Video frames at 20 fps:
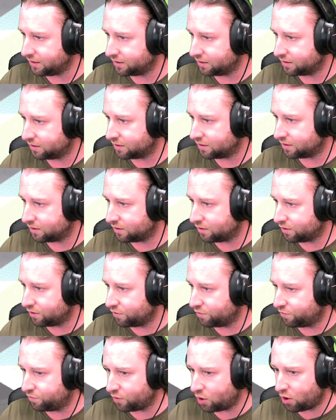
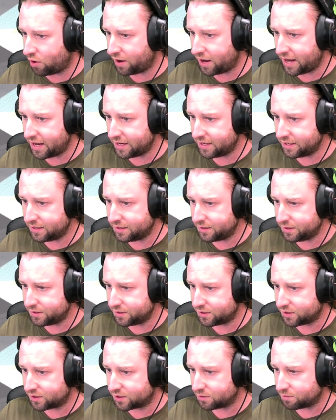
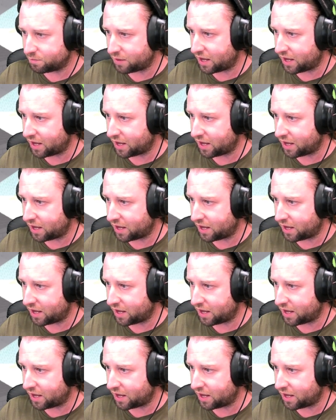Floorings,